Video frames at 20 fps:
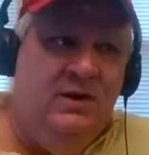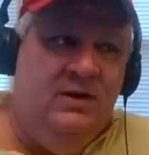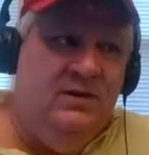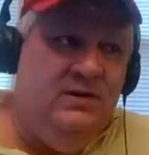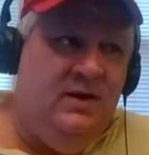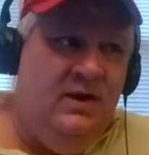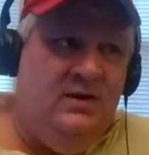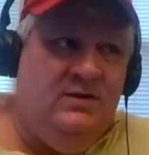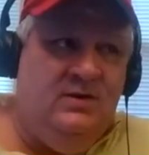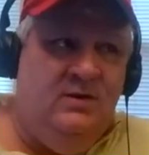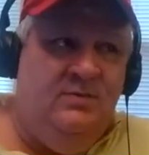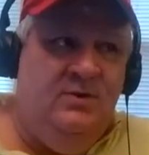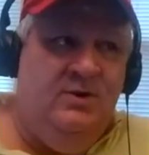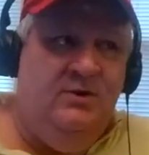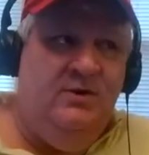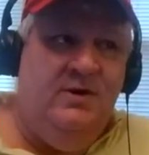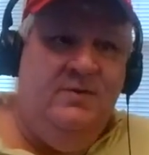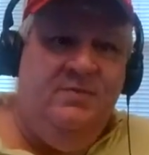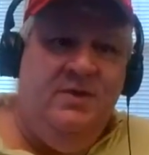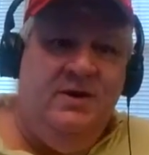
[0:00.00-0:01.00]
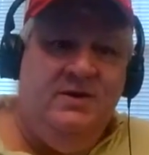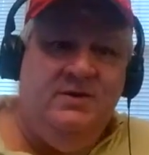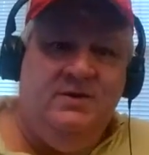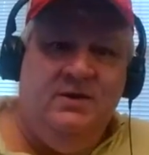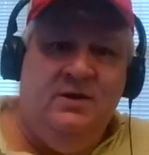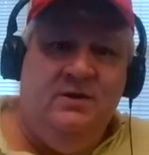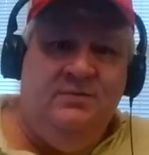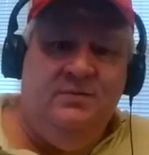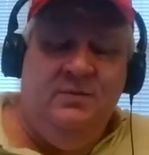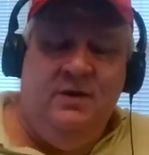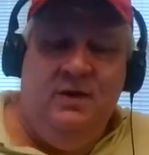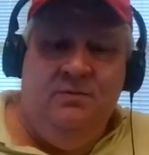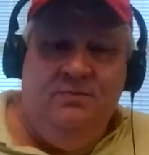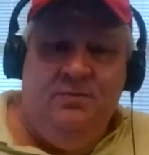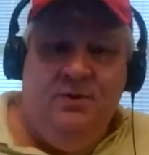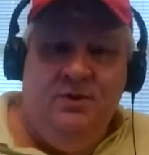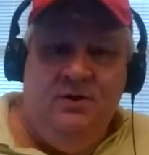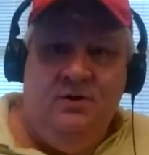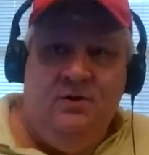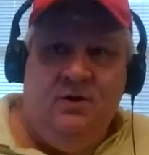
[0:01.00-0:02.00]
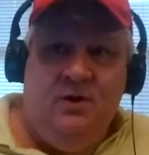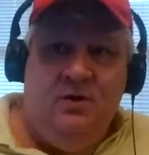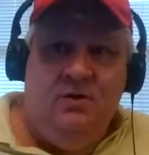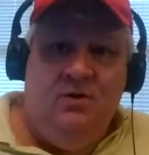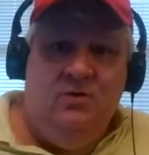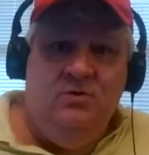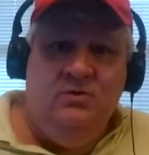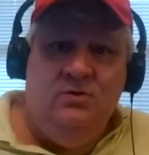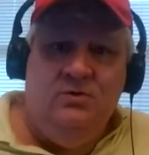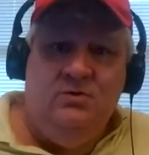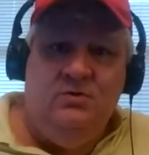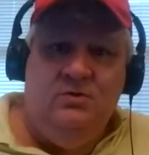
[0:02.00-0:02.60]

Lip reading: take some of your eBay stuff and put it on local.